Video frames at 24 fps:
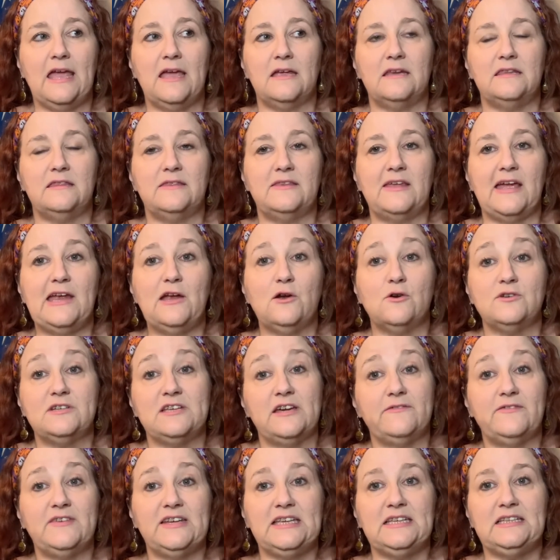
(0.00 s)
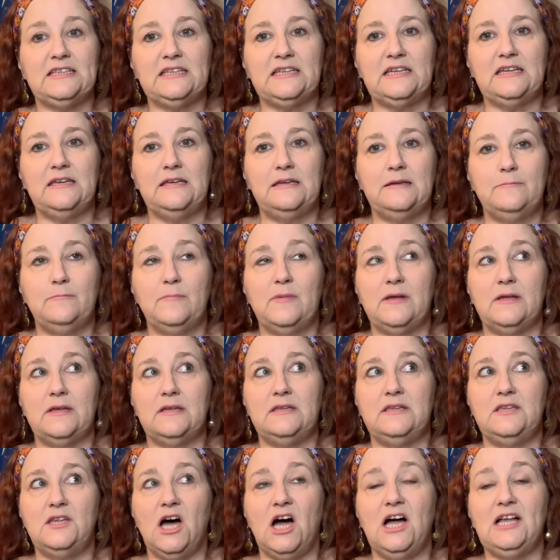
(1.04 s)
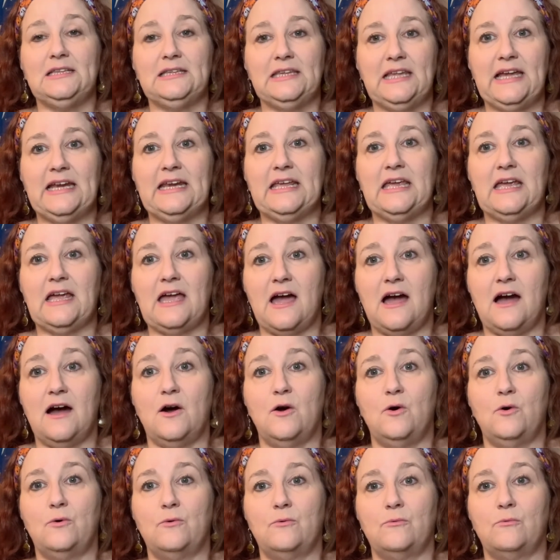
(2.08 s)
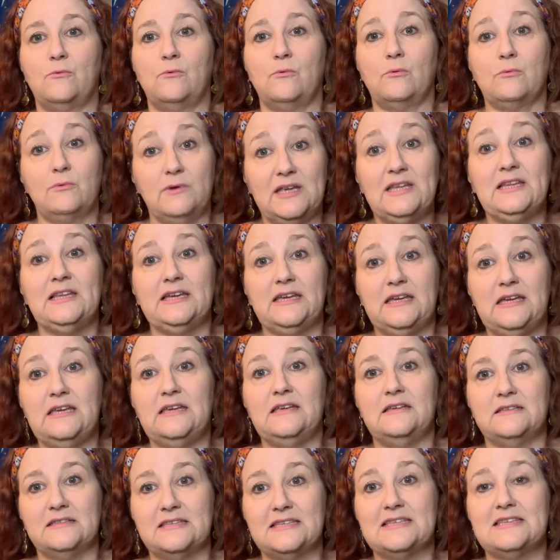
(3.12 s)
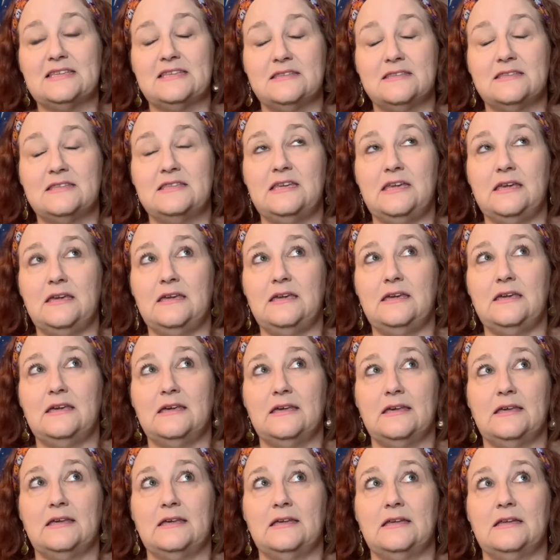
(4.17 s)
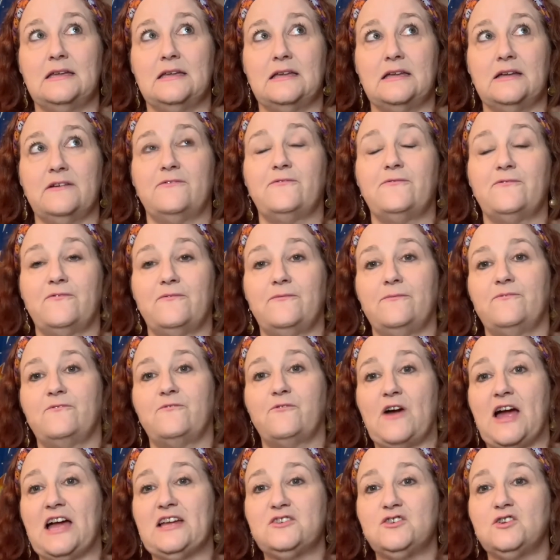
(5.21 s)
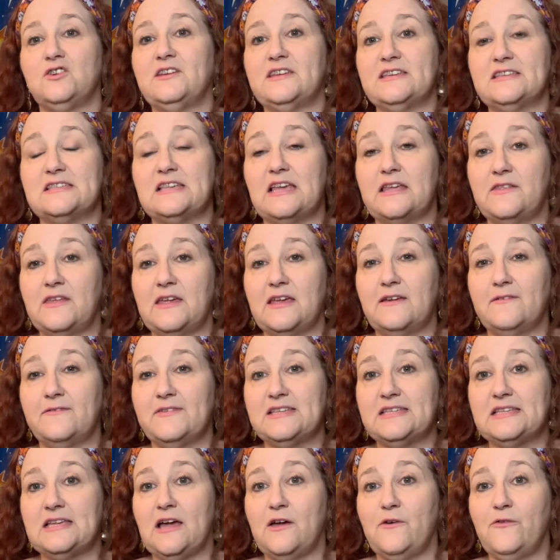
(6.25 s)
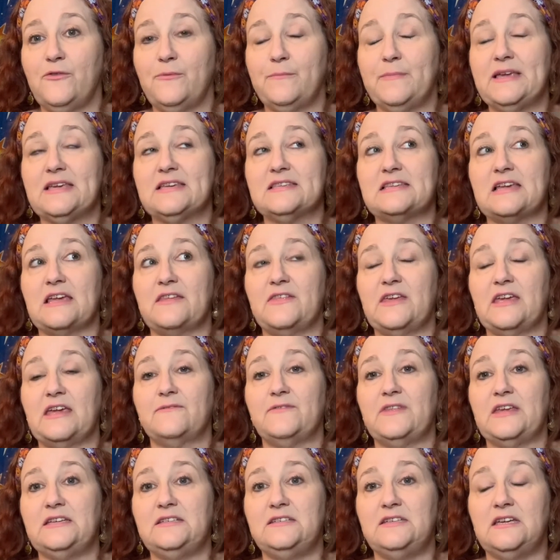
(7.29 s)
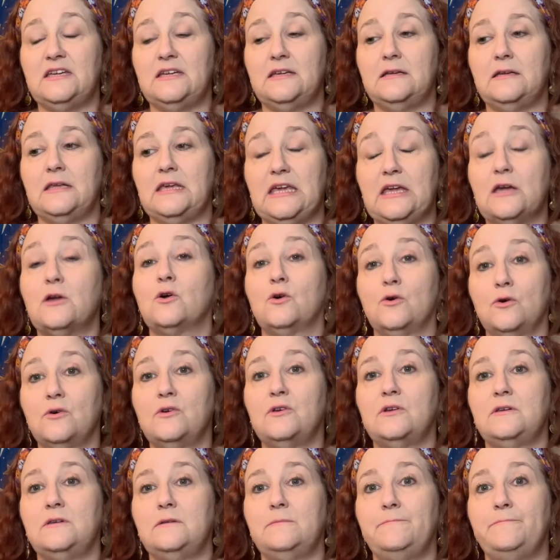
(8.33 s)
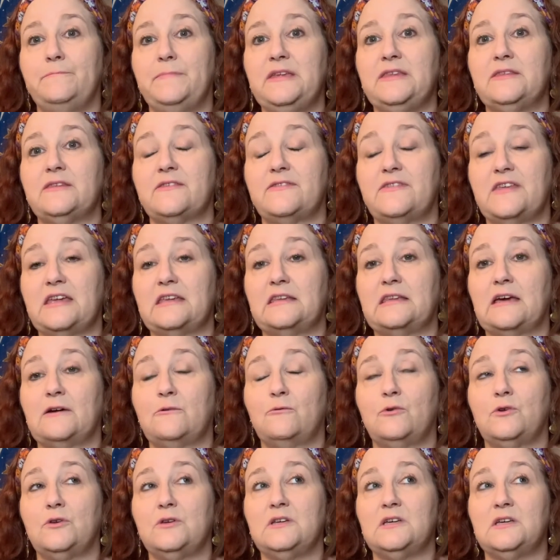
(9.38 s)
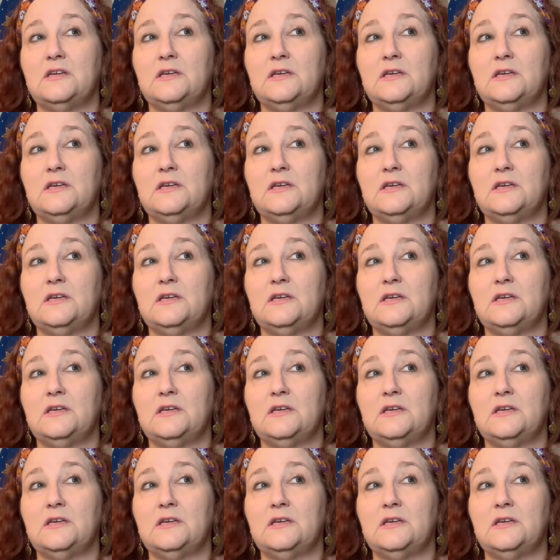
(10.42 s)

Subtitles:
they are definitely not letting out really the fragileness, I think, of his health, because I think if they did, it could be the thing that would